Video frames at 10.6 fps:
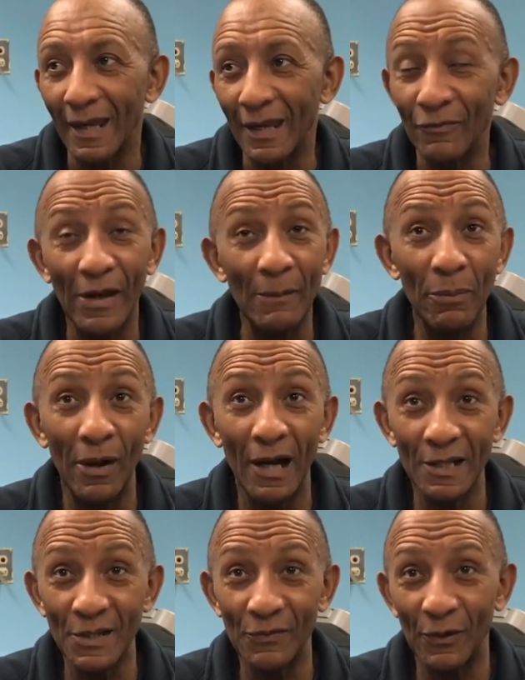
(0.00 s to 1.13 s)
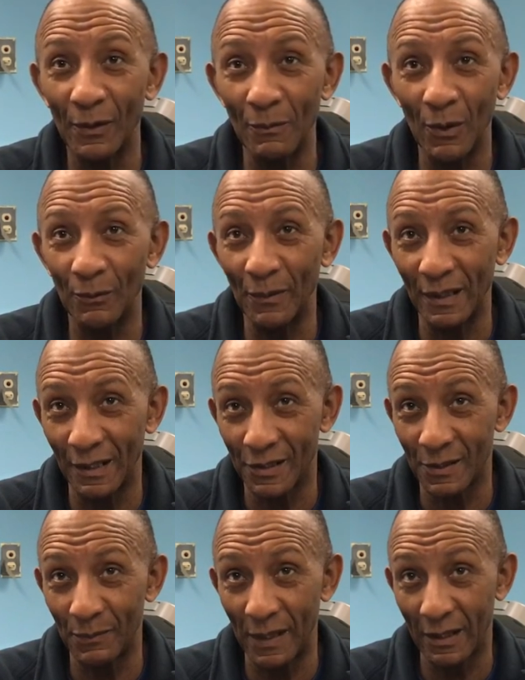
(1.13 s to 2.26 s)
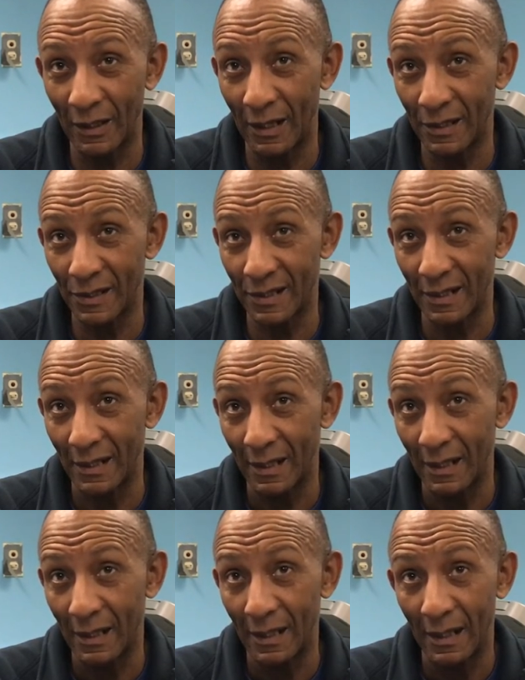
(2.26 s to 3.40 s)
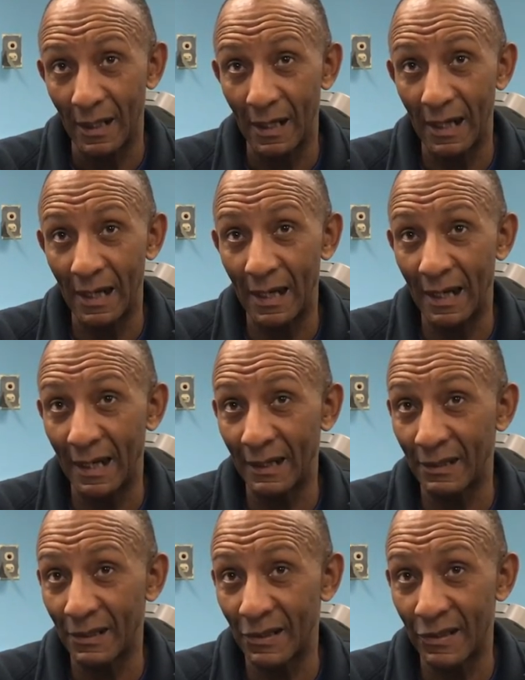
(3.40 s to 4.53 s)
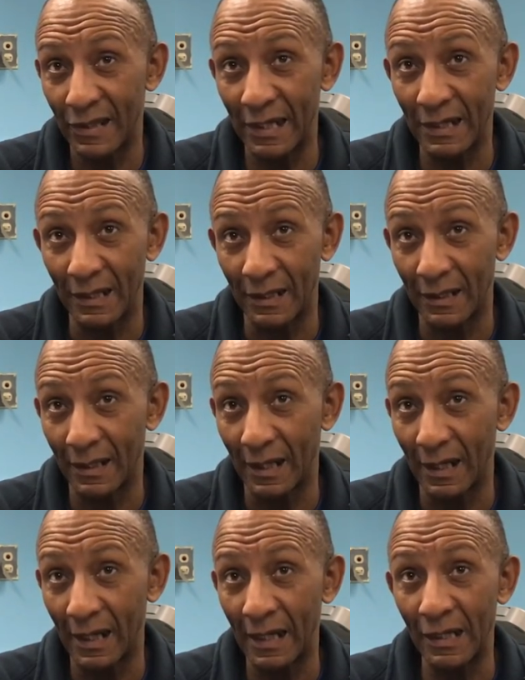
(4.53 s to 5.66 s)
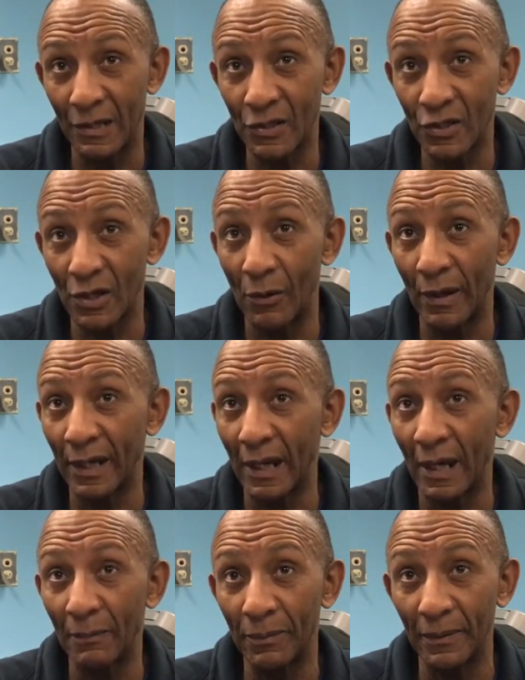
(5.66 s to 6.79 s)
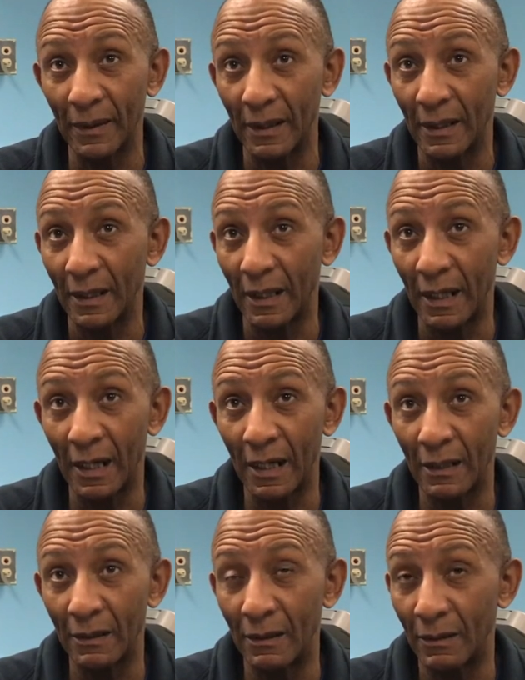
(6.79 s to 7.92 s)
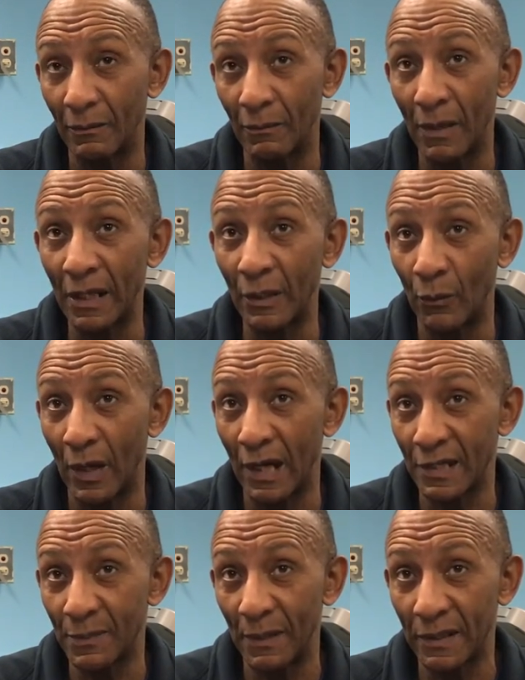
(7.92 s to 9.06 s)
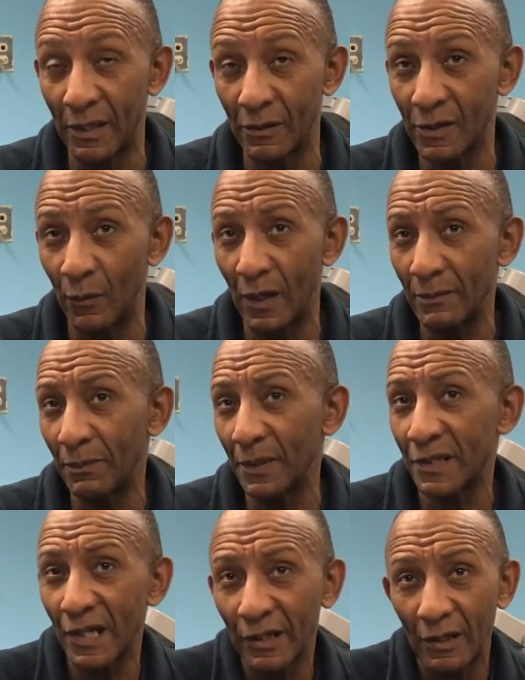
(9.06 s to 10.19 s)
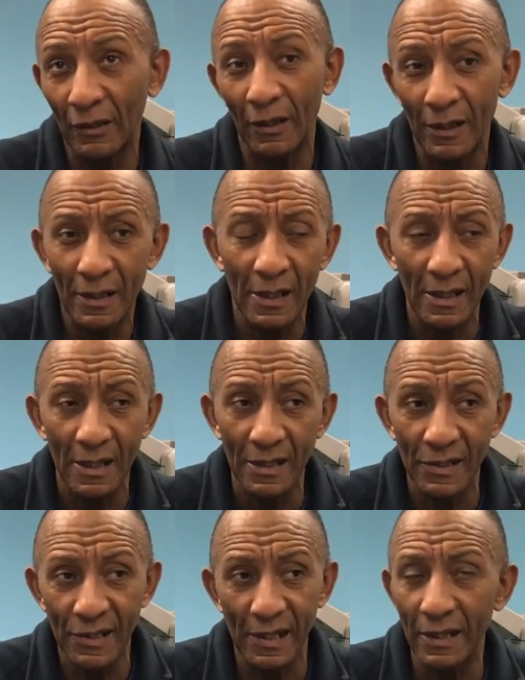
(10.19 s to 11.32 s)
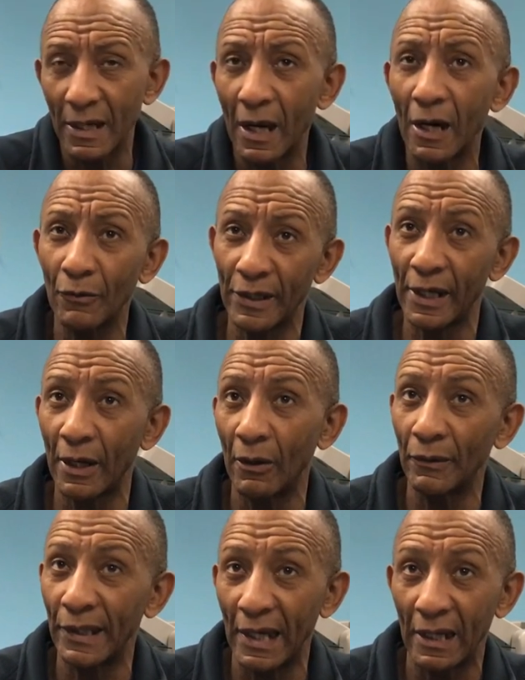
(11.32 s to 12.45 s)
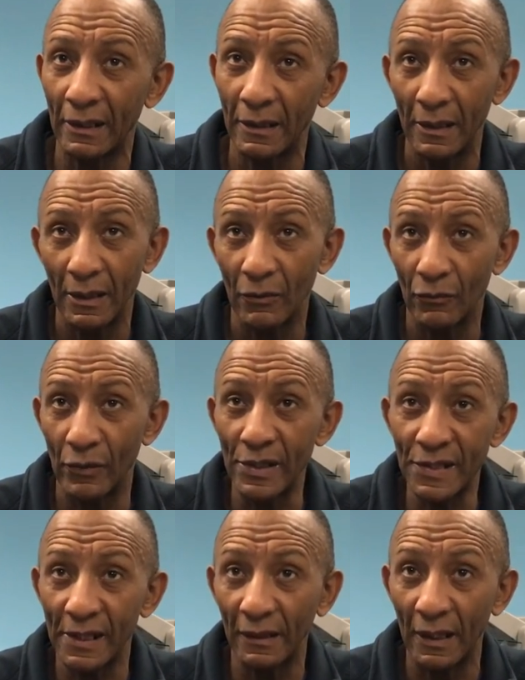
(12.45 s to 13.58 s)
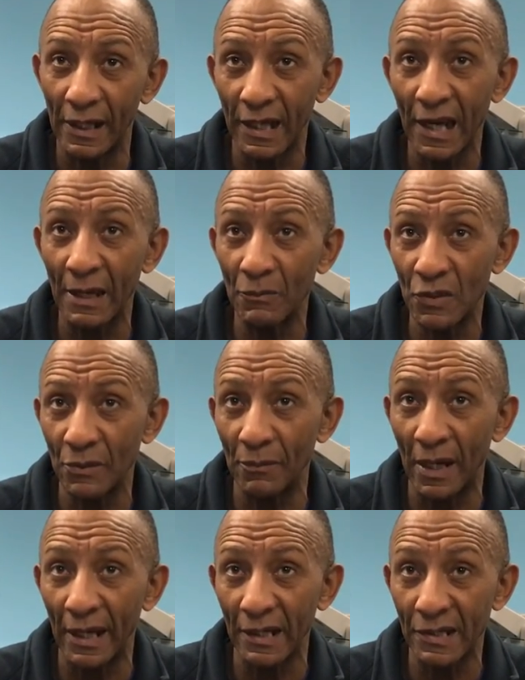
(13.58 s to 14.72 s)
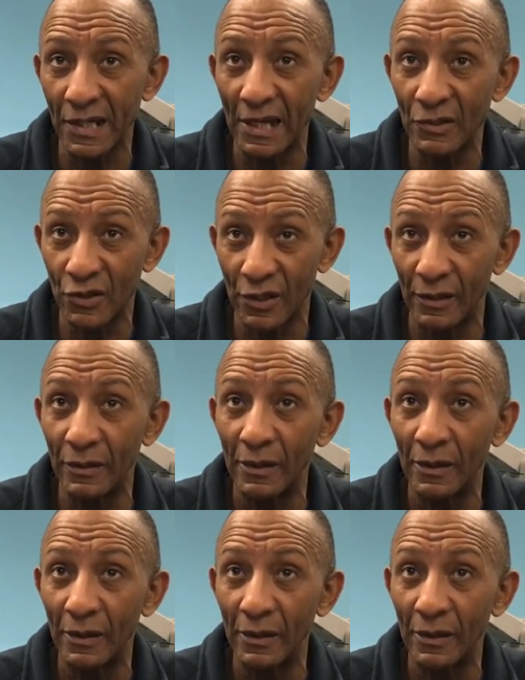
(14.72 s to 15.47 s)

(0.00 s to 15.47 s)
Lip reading: If I pause for a moment, it's because I think it is showing up in many ways, but there's one particular scenario that recently came to my attention